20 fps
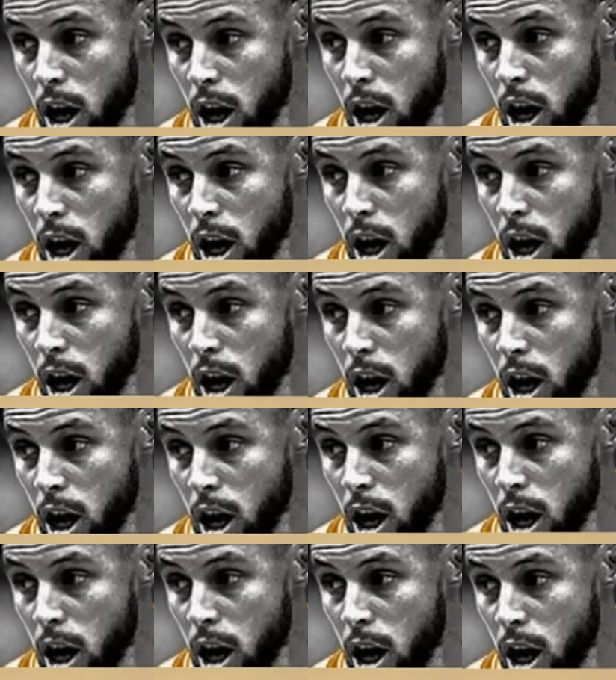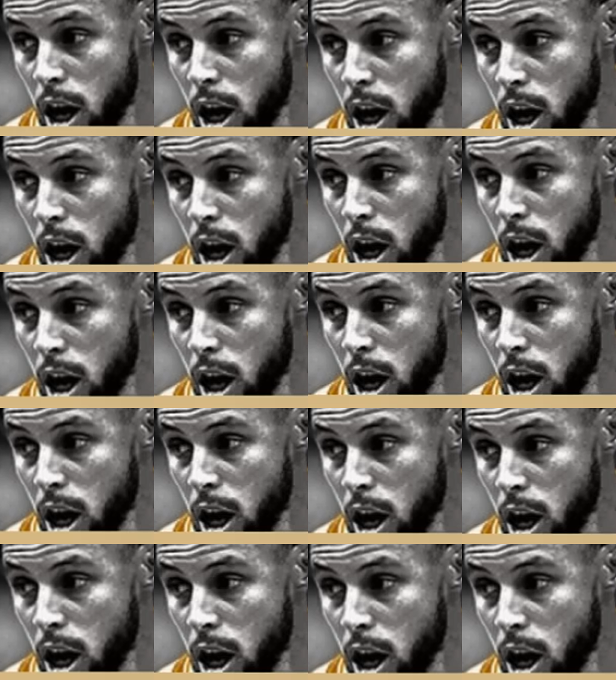
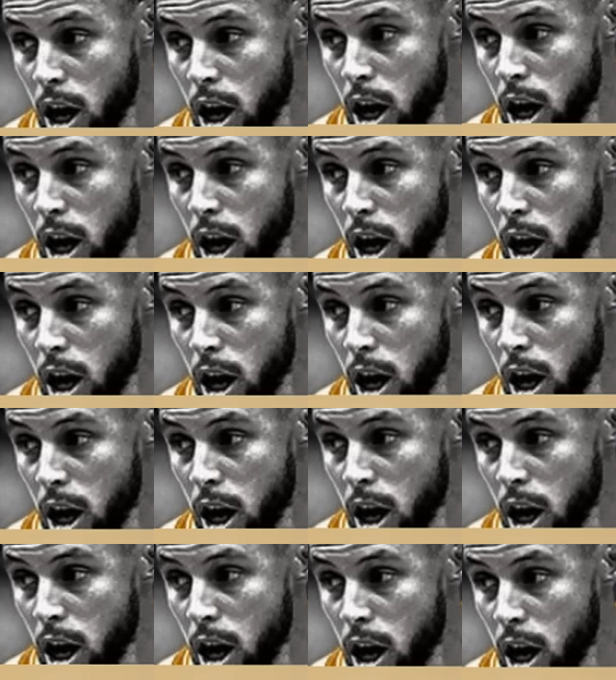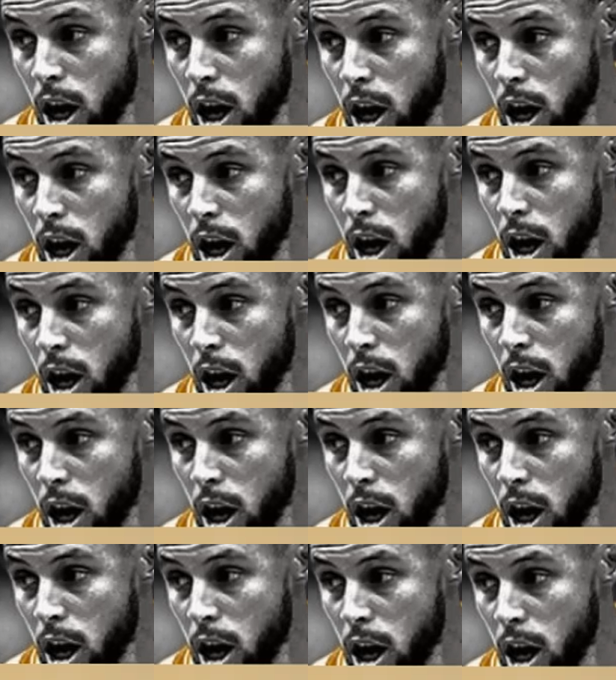
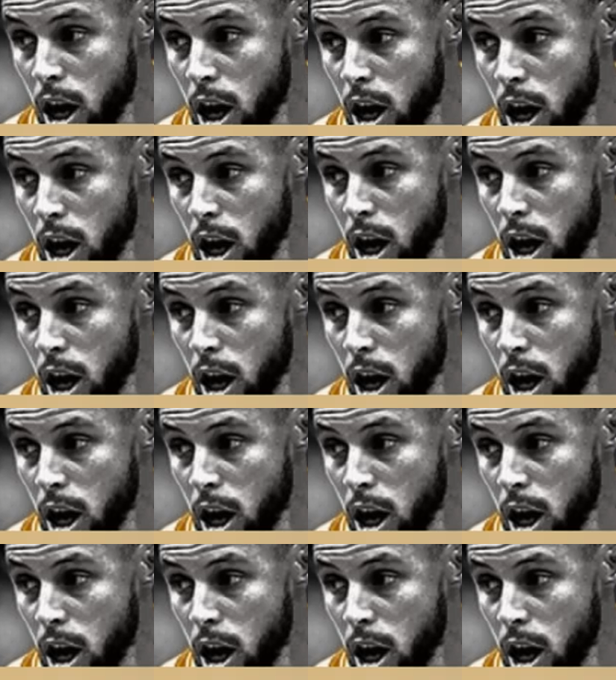(not speaking)